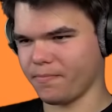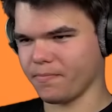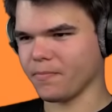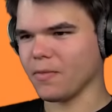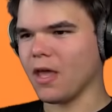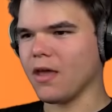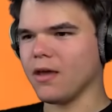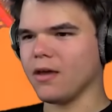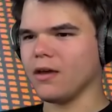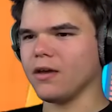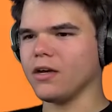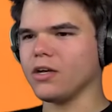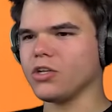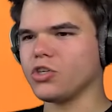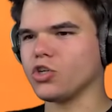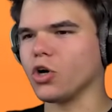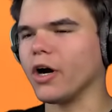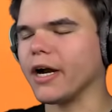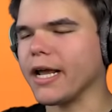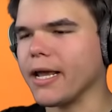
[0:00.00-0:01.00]
Jordy, we
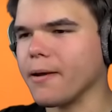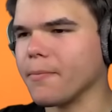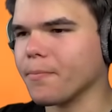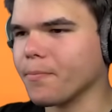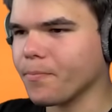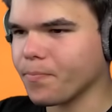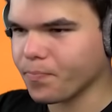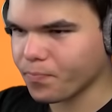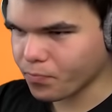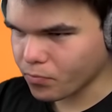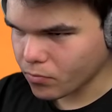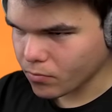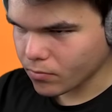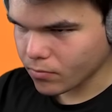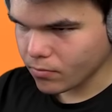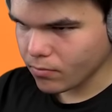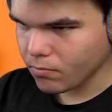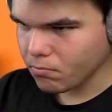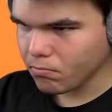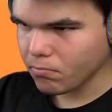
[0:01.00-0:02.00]
got stuck in yours. It's just
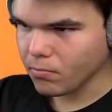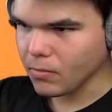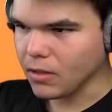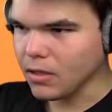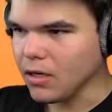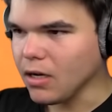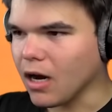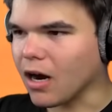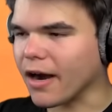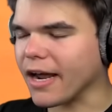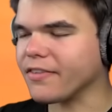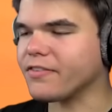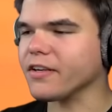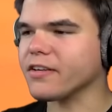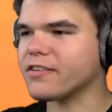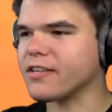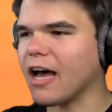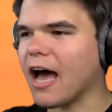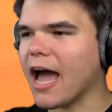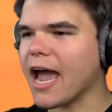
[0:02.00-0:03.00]
too heavy. All right,
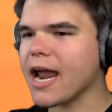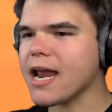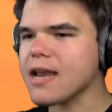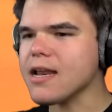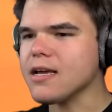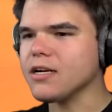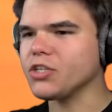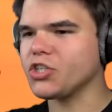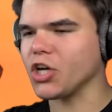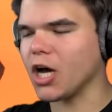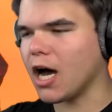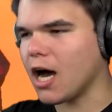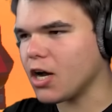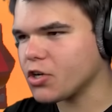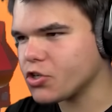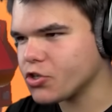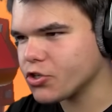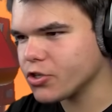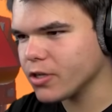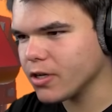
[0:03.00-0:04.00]
design,
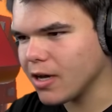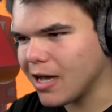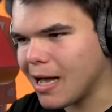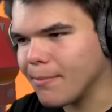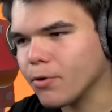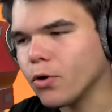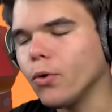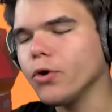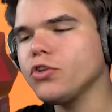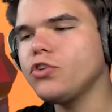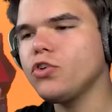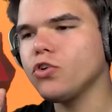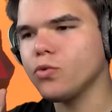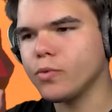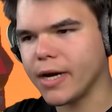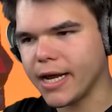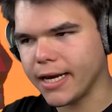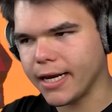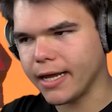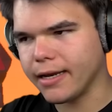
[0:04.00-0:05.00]
Josh. I'm going to
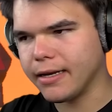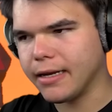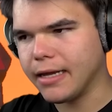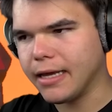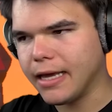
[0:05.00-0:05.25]
rate it